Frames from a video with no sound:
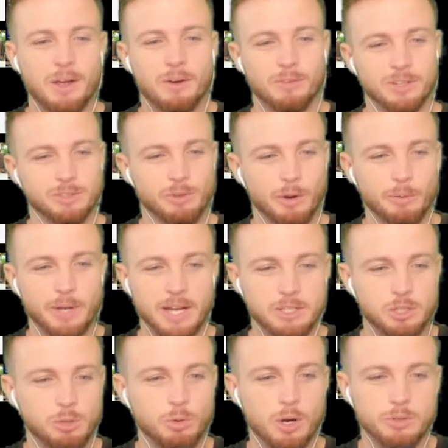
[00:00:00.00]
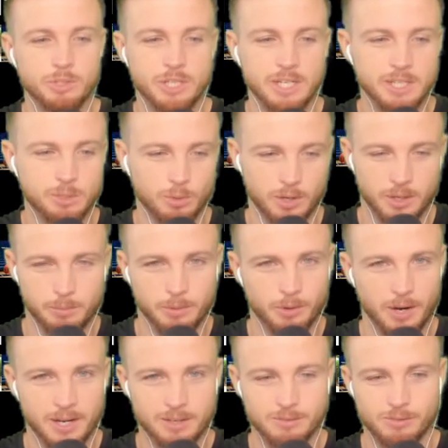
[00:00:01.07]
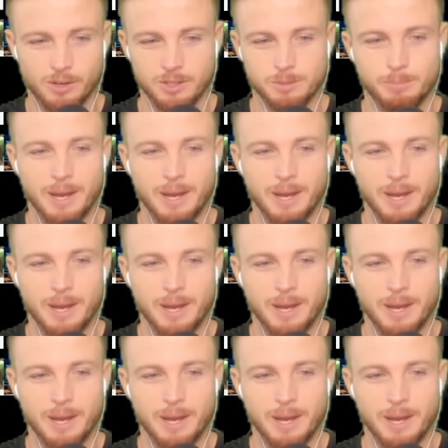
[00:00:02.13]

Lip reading: First of all, we got two OGs we're going to be ranking first,